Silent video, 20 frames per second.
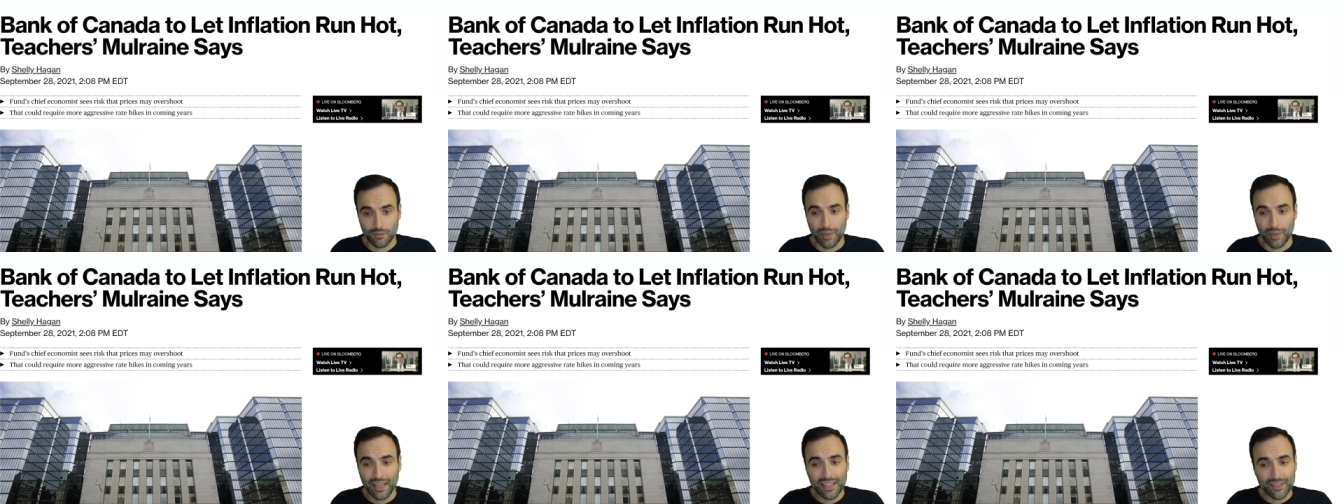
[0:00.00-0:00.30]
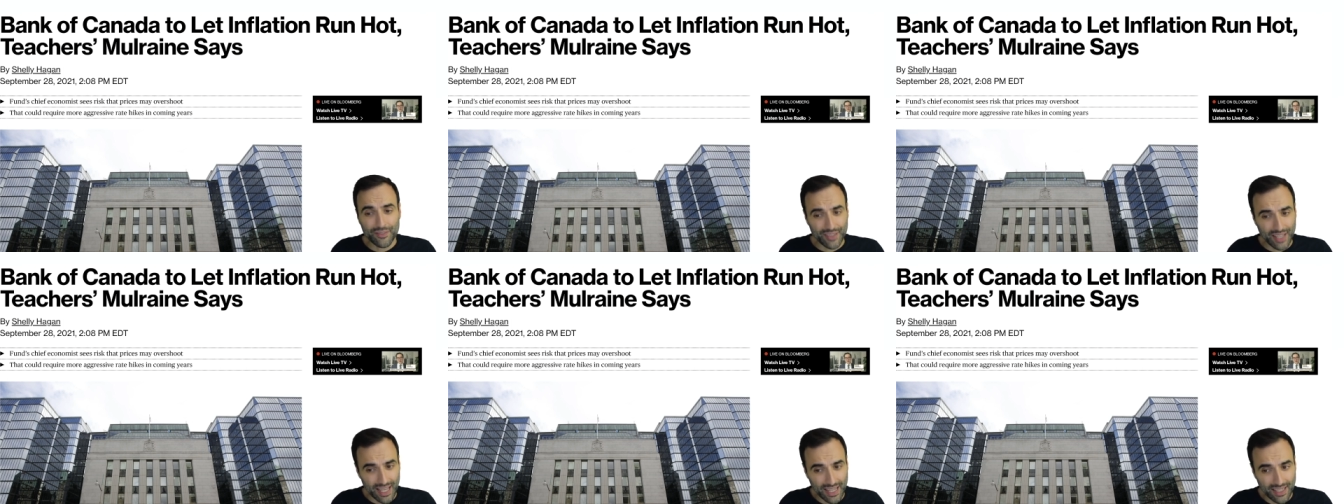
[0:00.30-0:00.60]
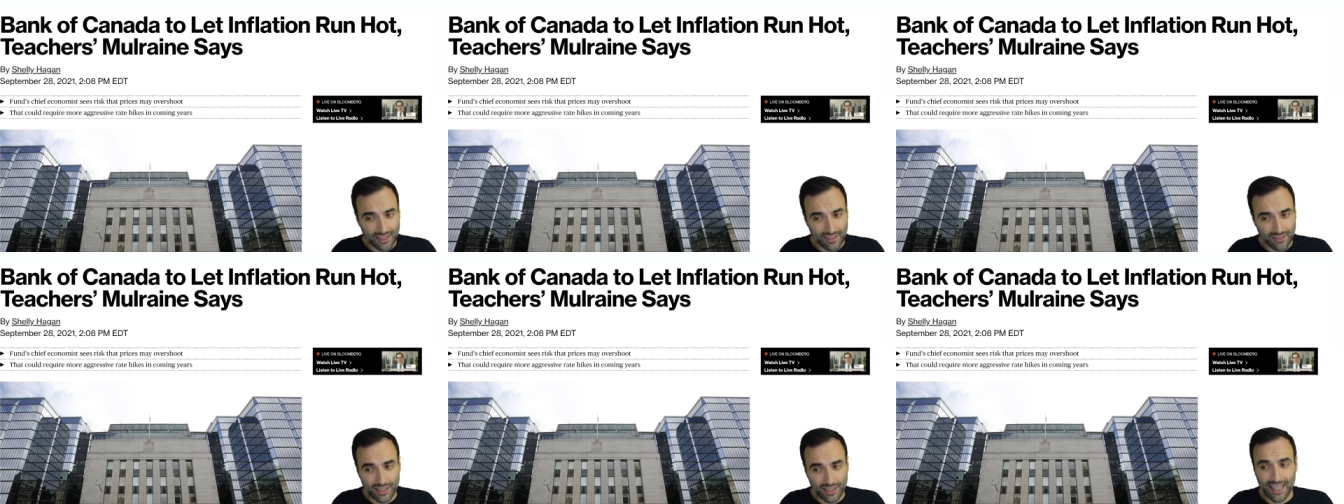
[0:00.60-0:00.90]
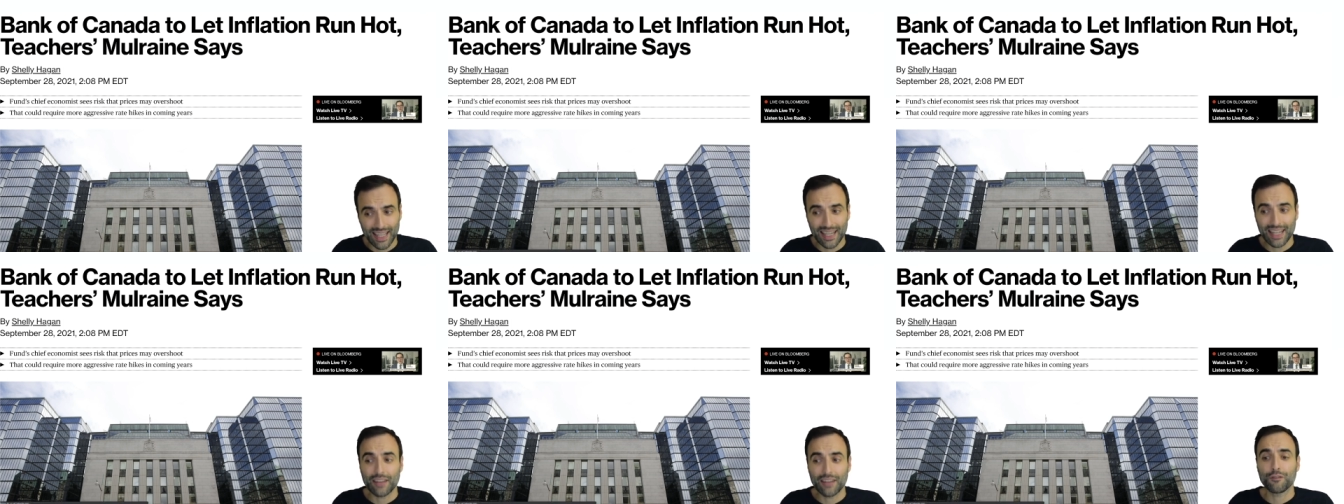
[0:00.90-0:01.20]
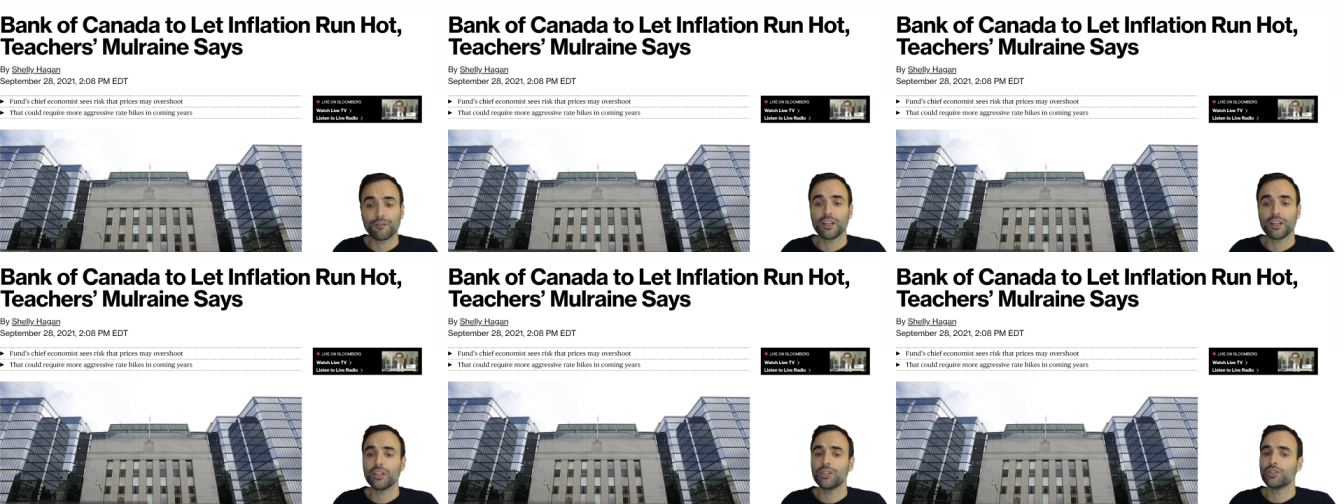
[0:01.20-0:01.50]
Bank of Canada to let
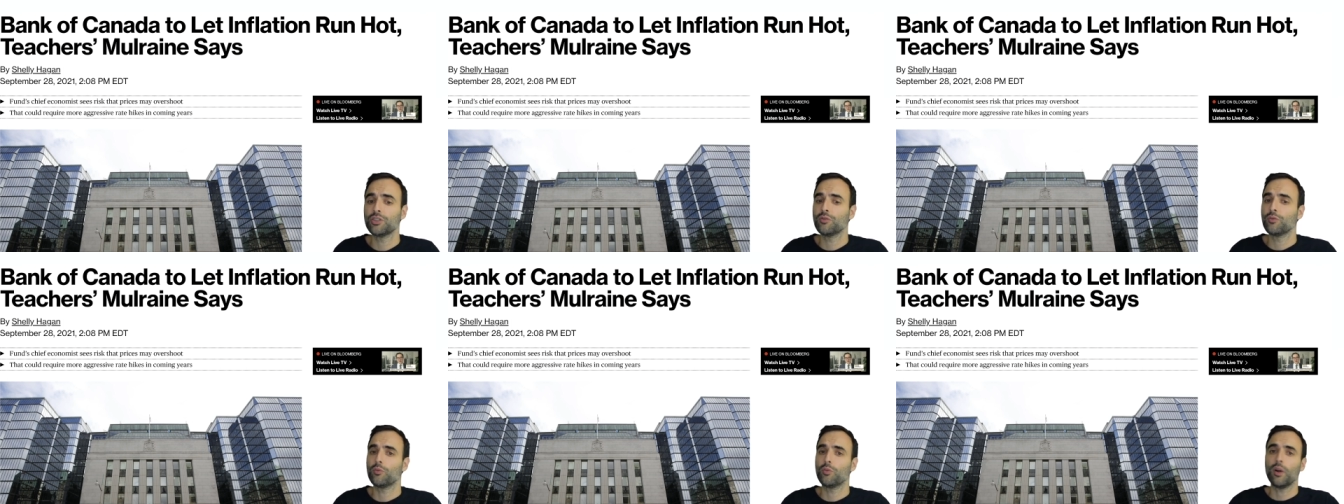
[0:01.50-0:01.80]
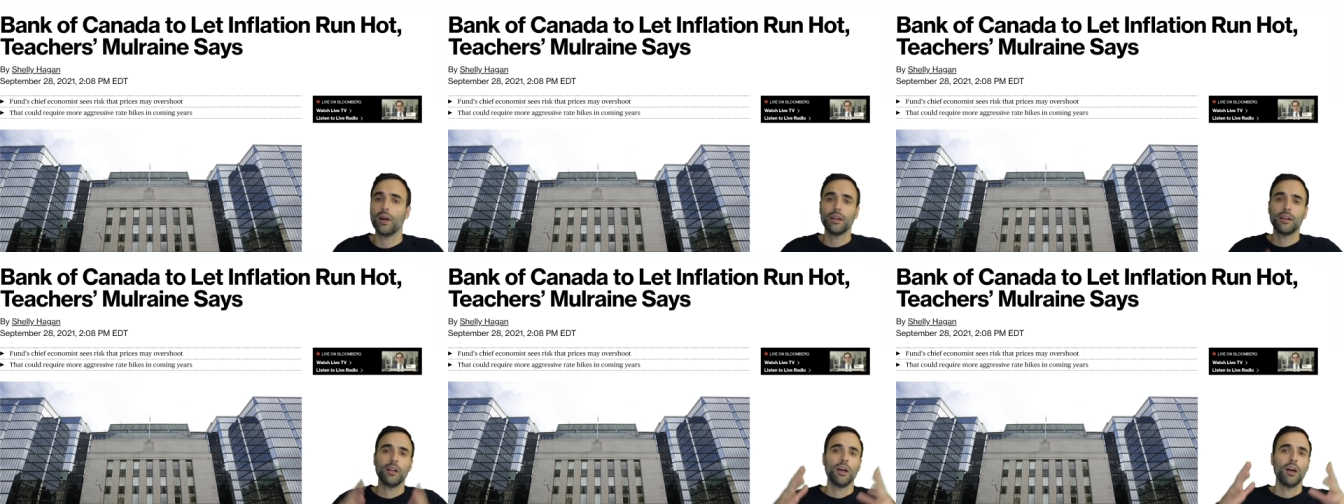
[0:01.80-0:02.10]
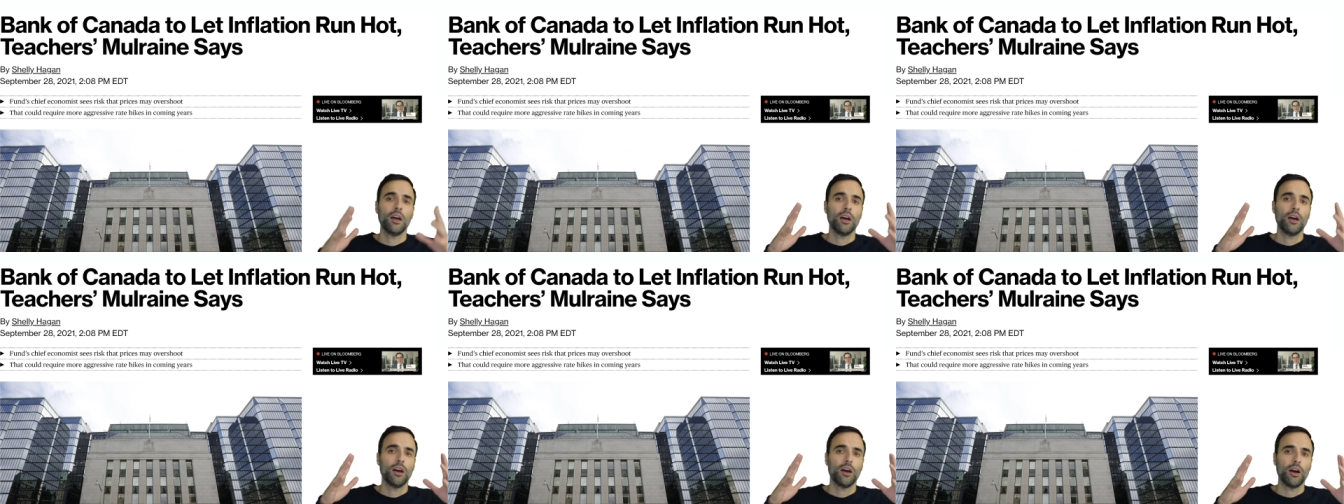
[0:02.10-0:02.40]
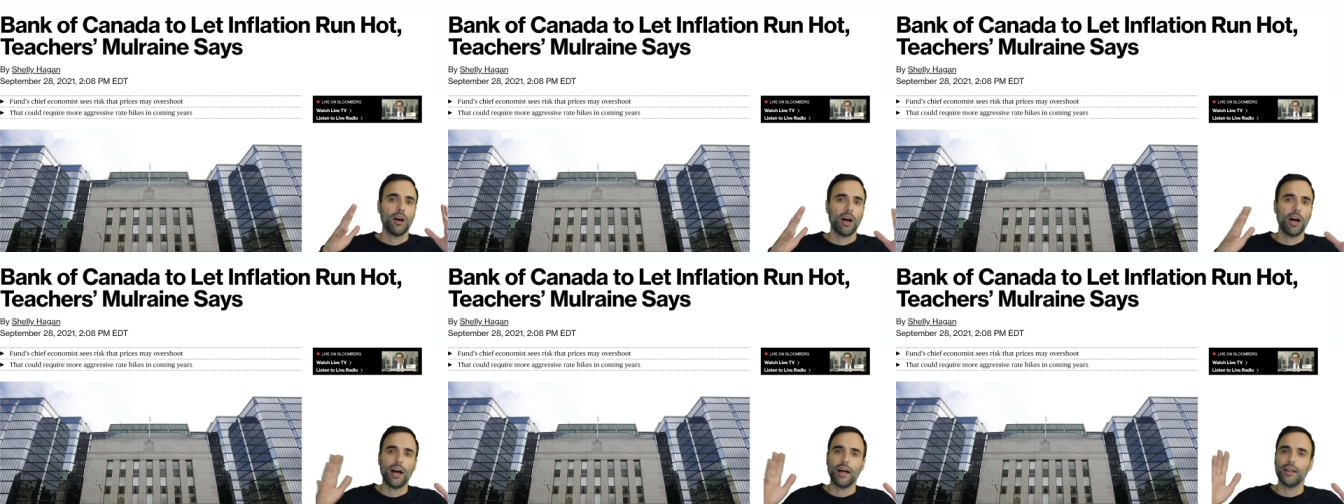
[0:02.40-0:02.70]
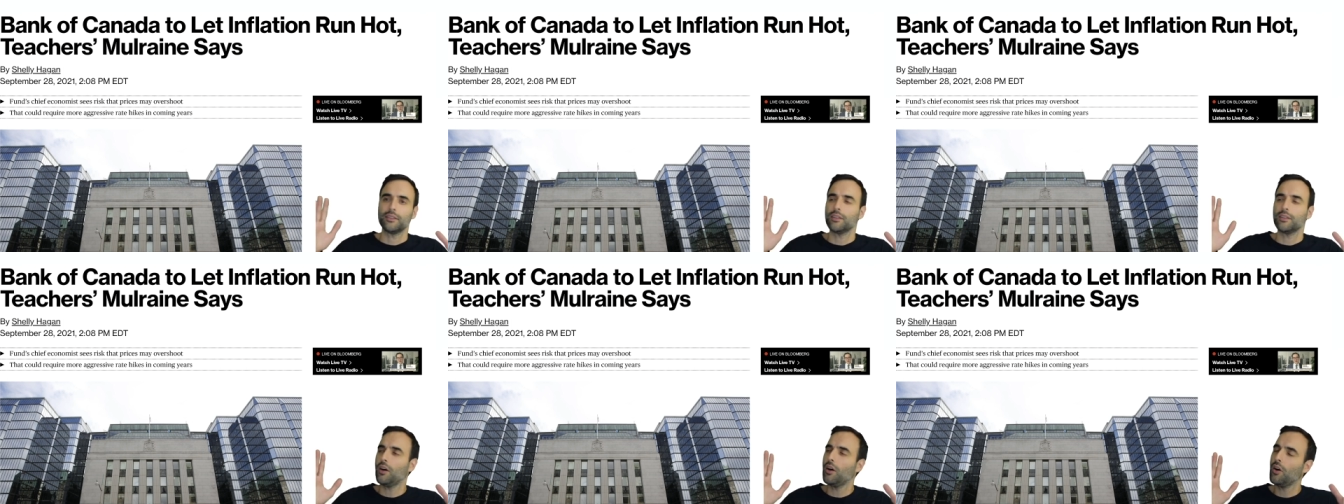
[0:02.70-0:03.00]
inflation run
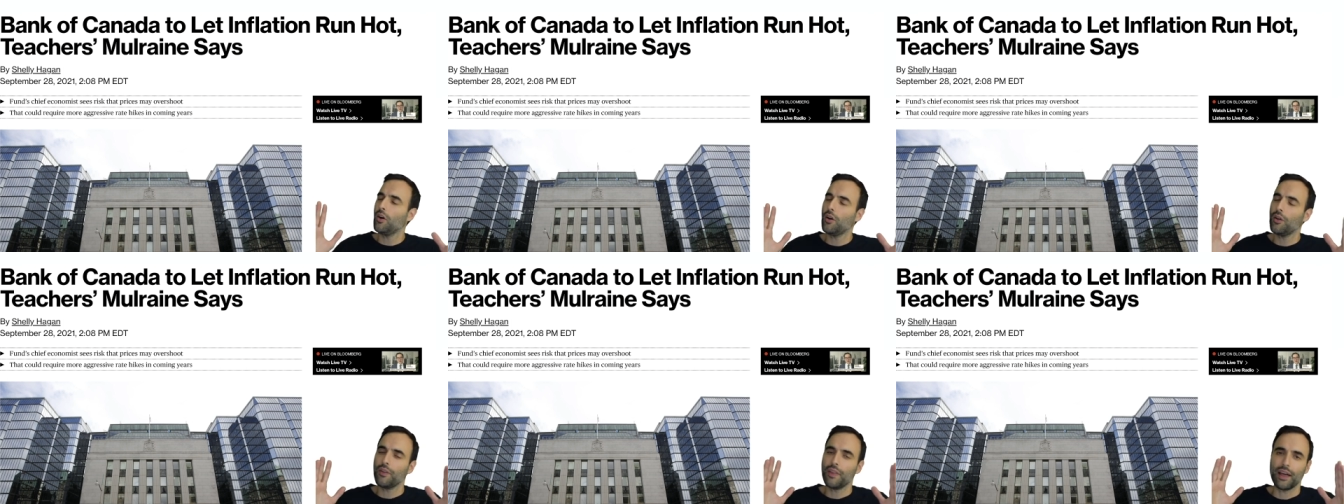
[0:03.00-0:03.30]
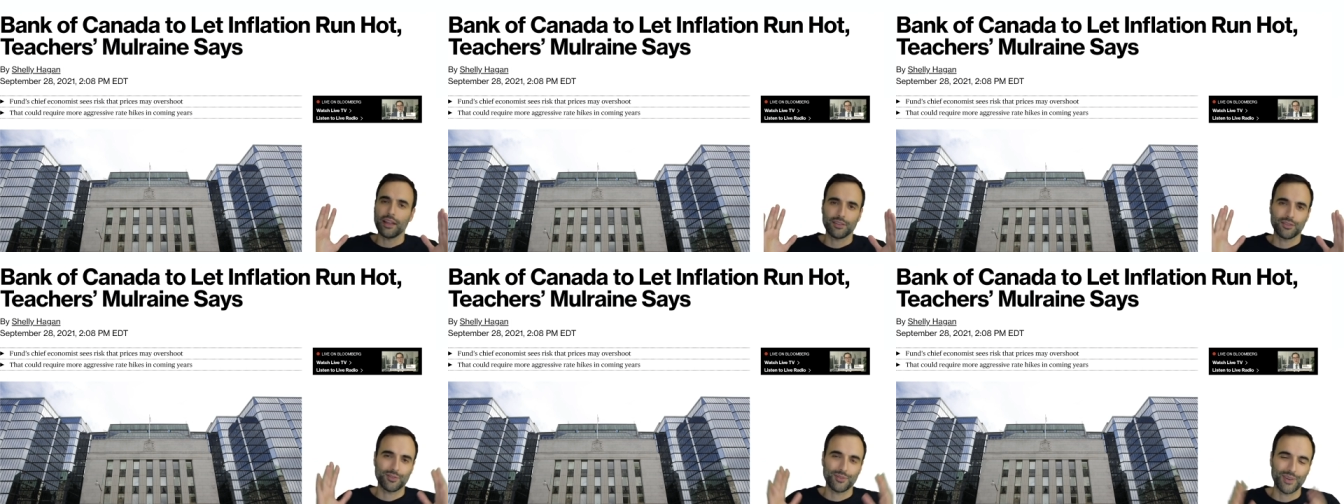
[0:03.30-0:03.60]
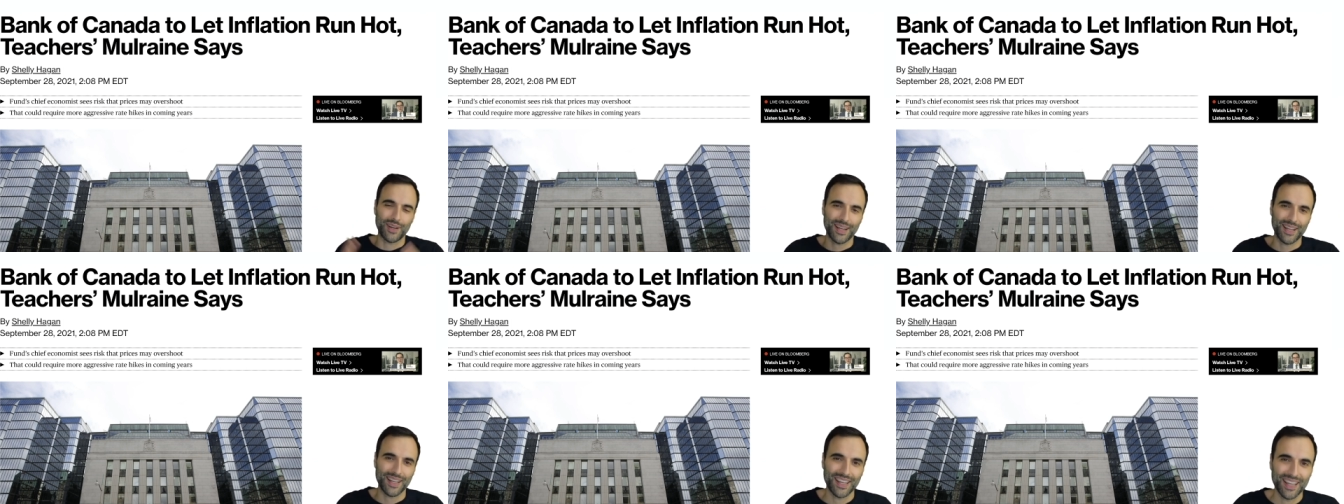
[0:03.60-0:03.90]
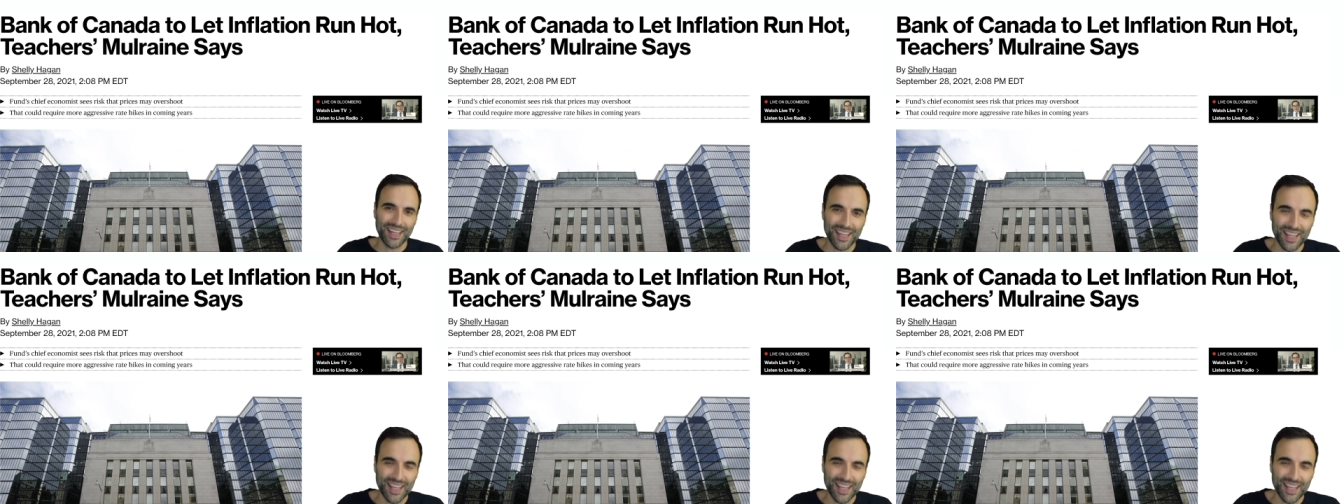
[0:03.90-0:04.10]
hot. Oh, that's right.